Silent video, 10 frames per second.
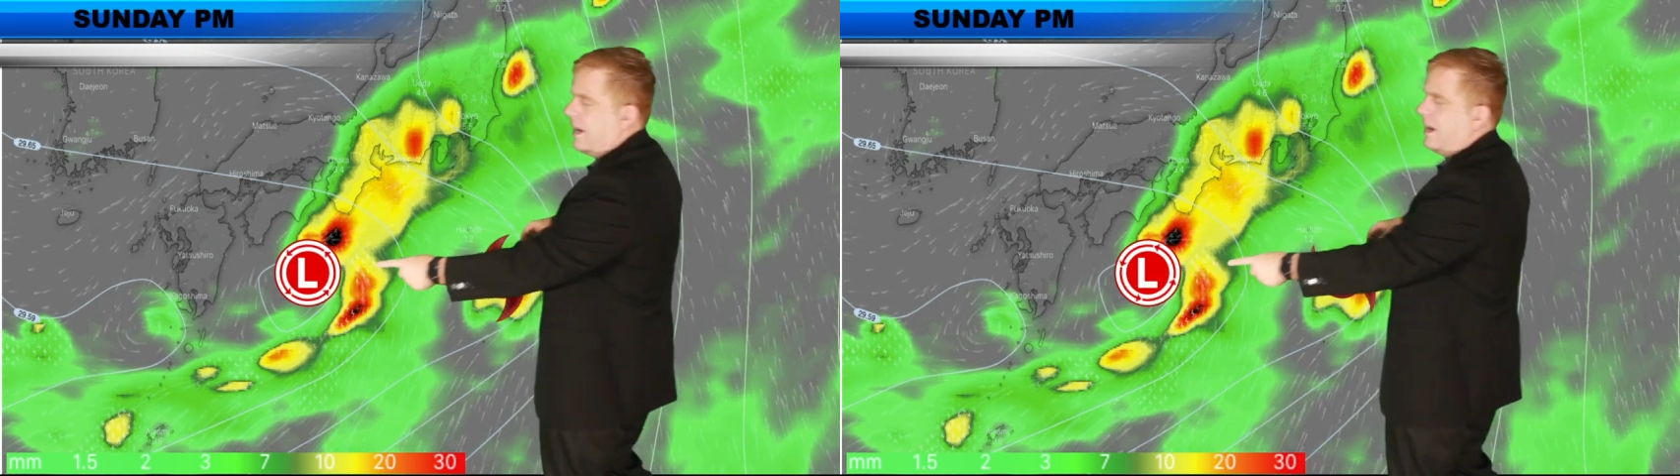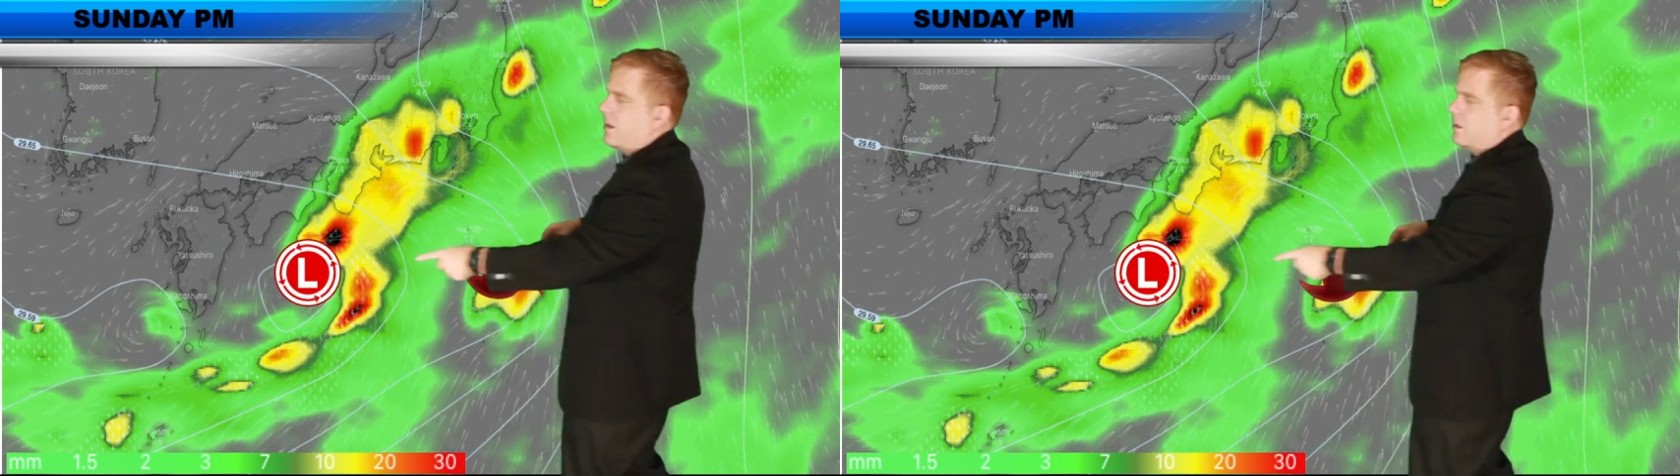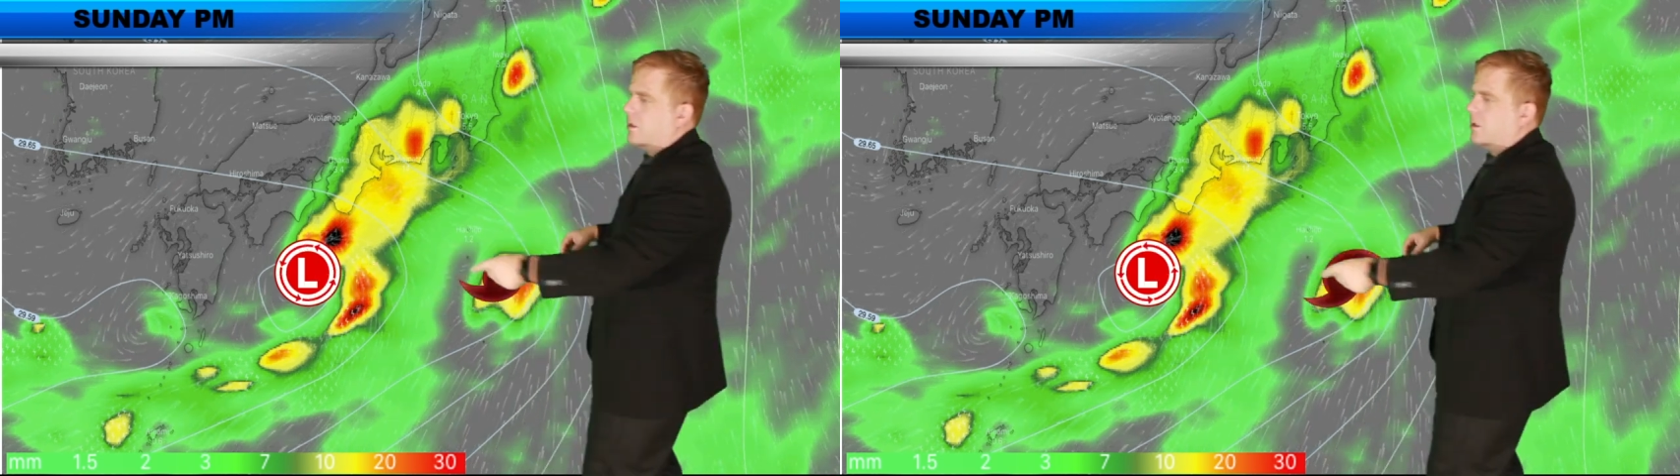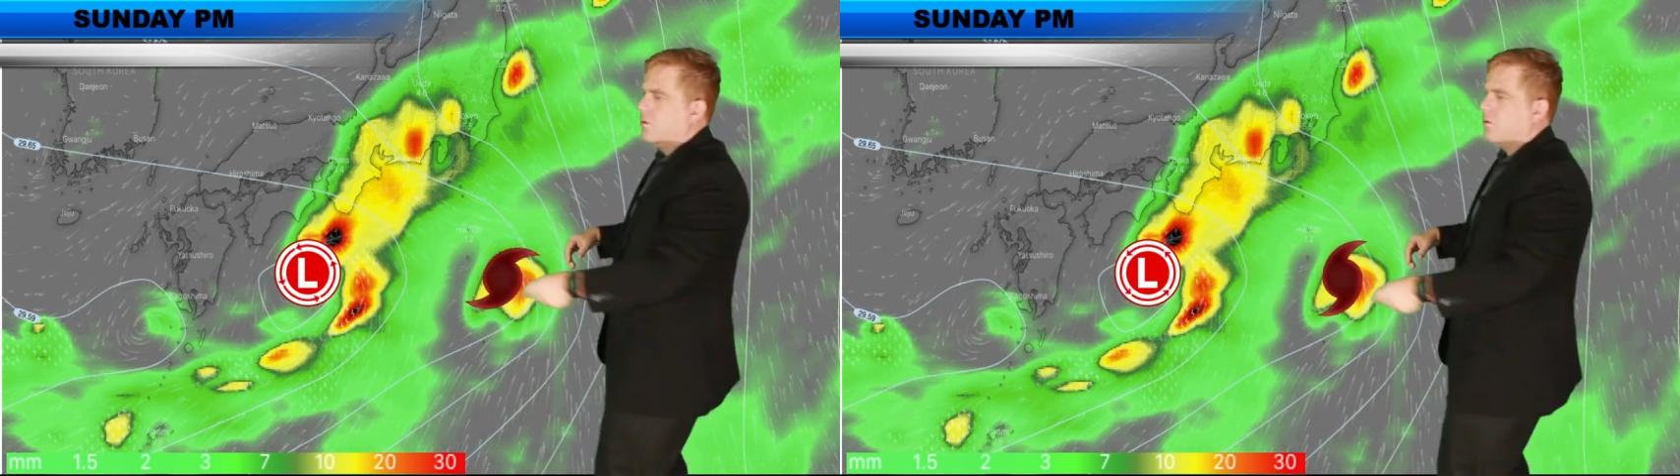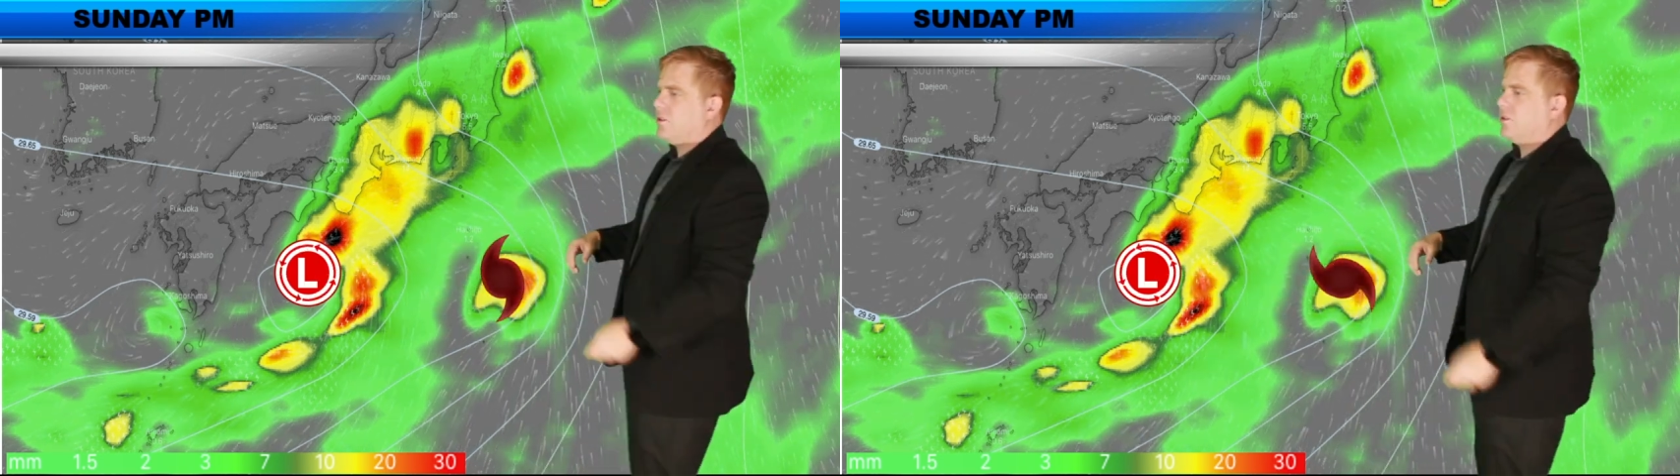
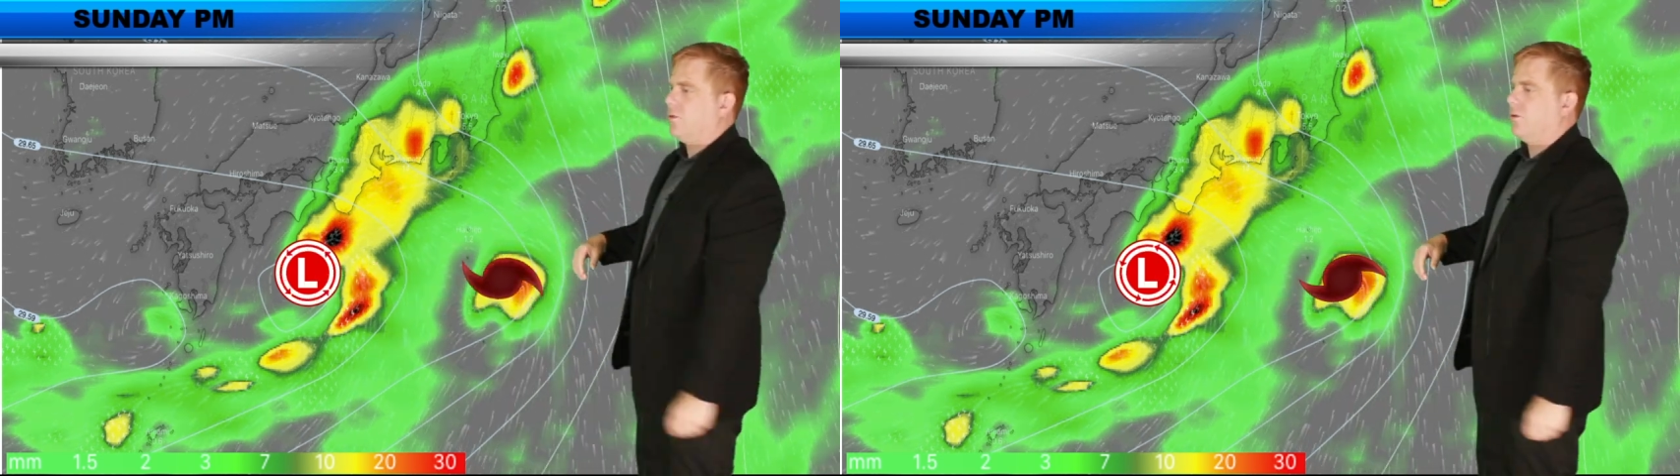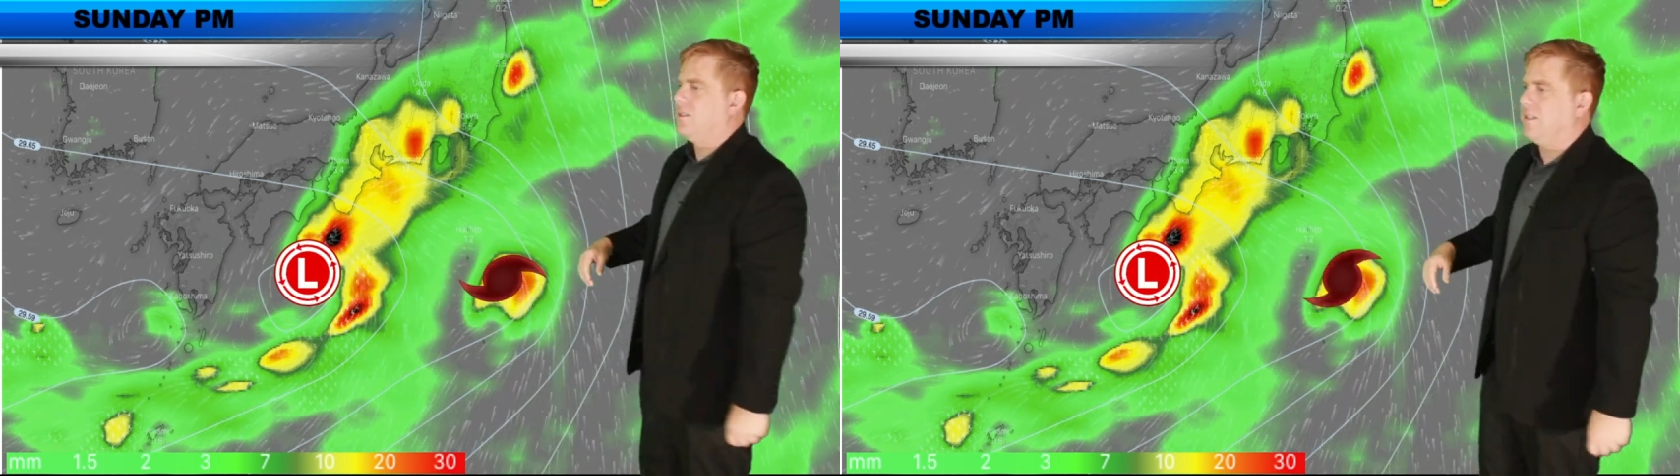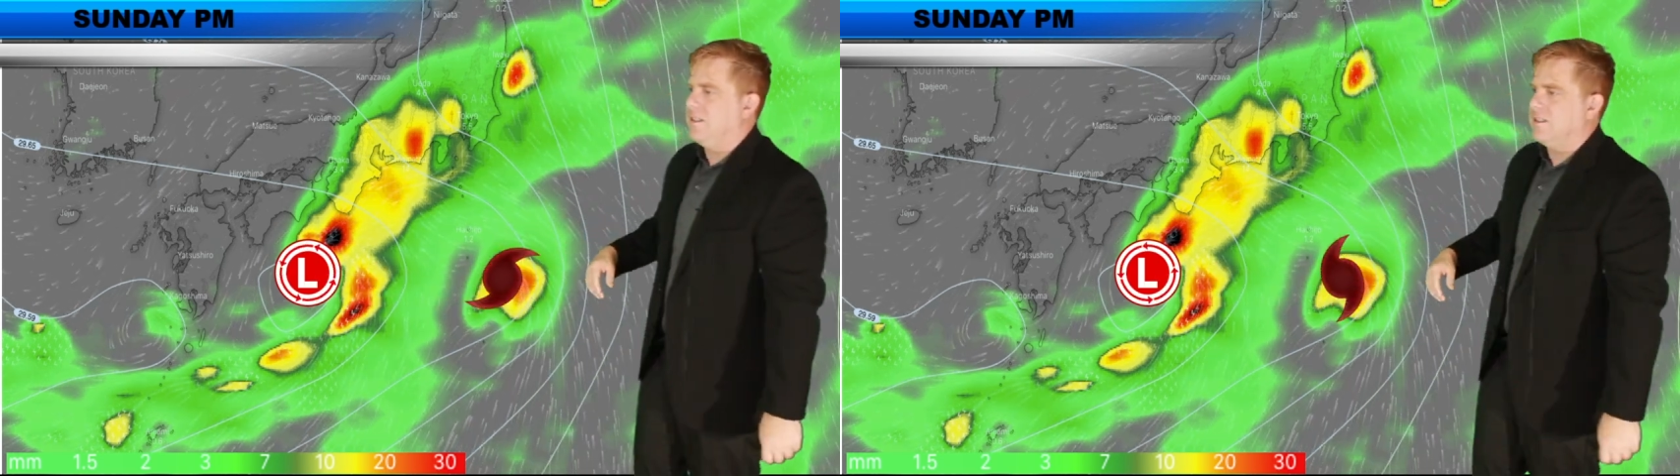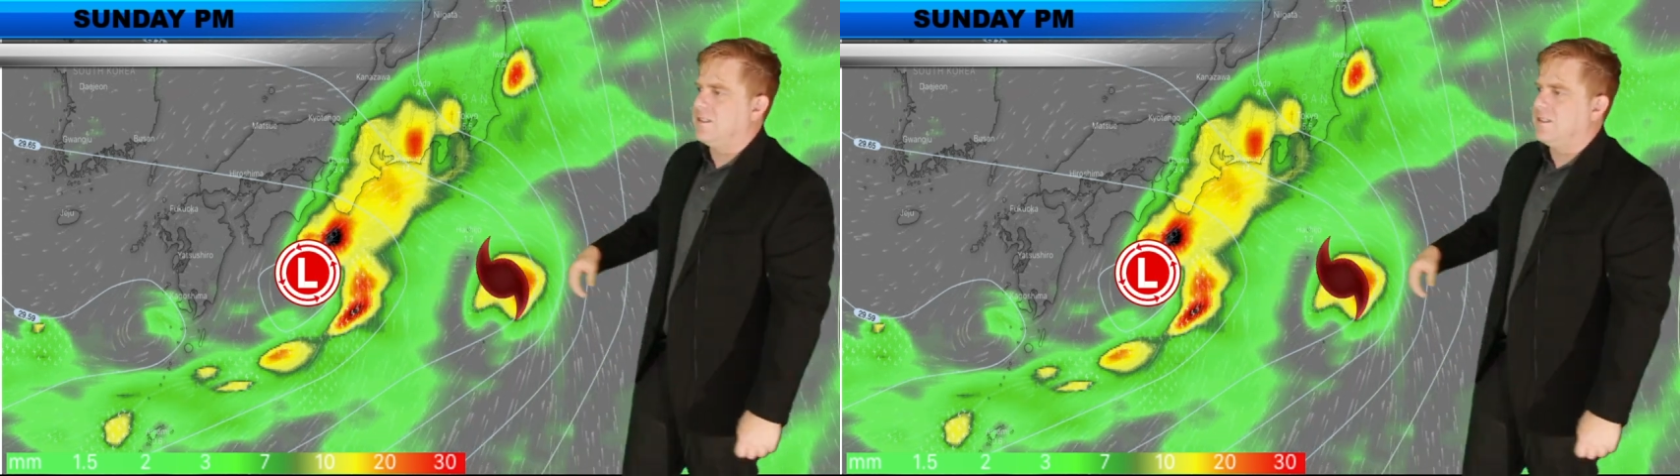Low just towards the